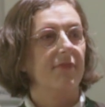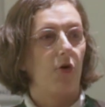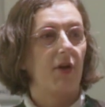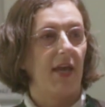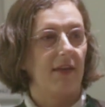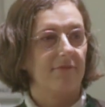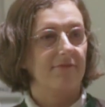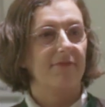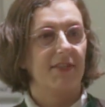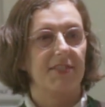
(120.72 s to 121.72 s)
Okay,
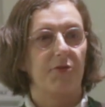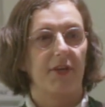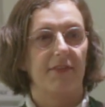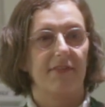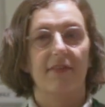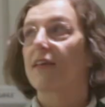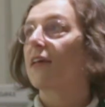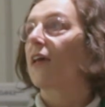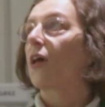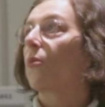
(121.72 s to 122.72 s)
that's great.
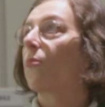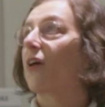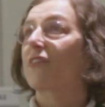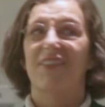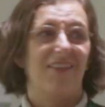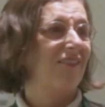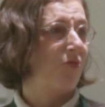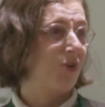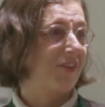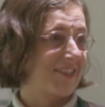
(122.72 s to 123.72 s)
But
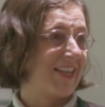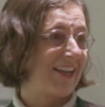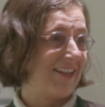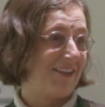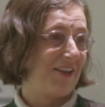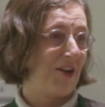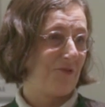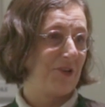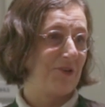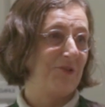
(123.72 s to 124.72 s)
what exactly are
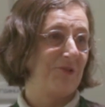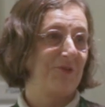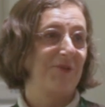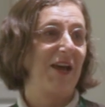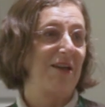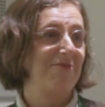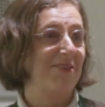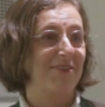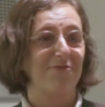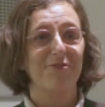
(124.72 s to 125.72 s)
we going to do? I
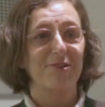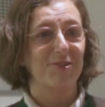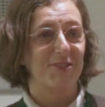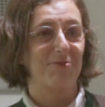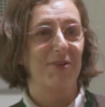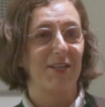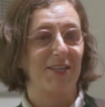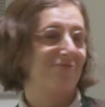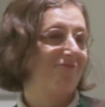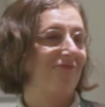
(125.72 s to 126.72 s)
mean, the field is
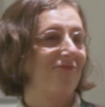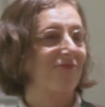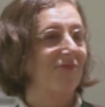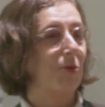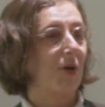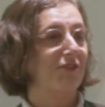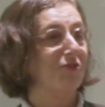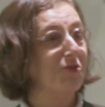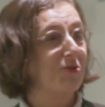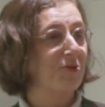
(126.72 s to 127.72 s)
really
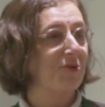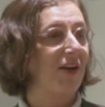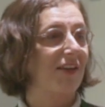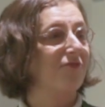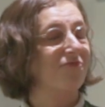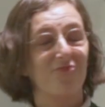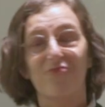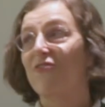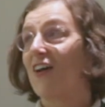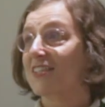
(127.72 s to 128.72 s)
quite new and
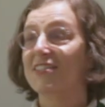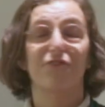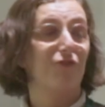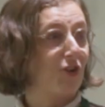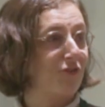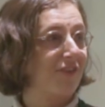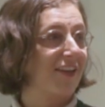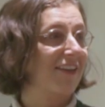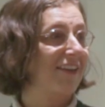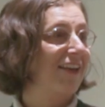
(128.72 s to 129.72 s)
fast
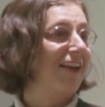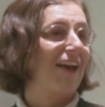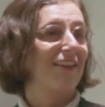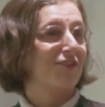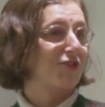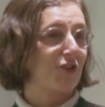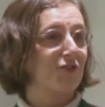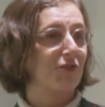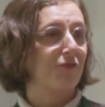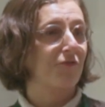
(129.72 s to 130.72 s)
evolving, and there's
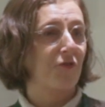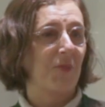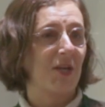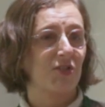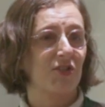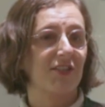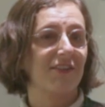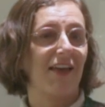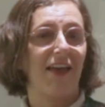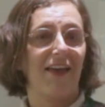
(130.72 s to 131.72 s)
tons of
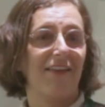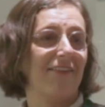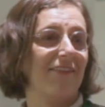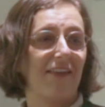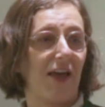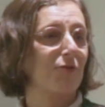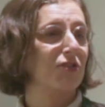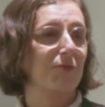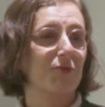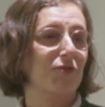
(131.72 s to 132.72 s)
information, and I was
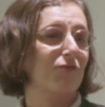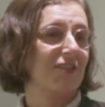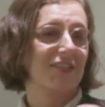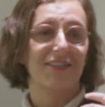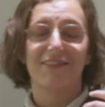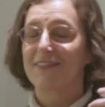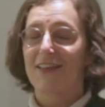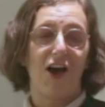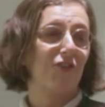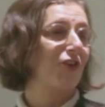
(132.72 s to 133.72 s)
supposed to visit
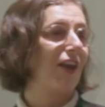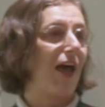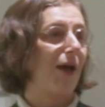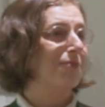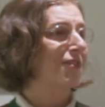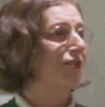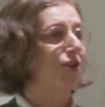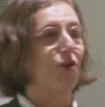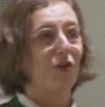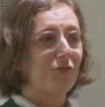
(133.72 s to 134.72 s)
other labs,
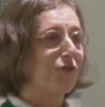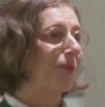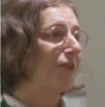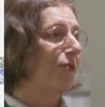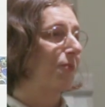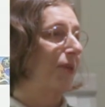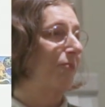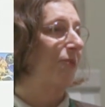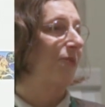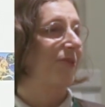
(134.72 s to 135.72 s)
learn from other
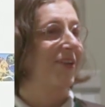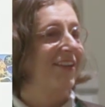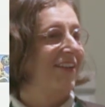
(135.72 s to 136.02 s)
people,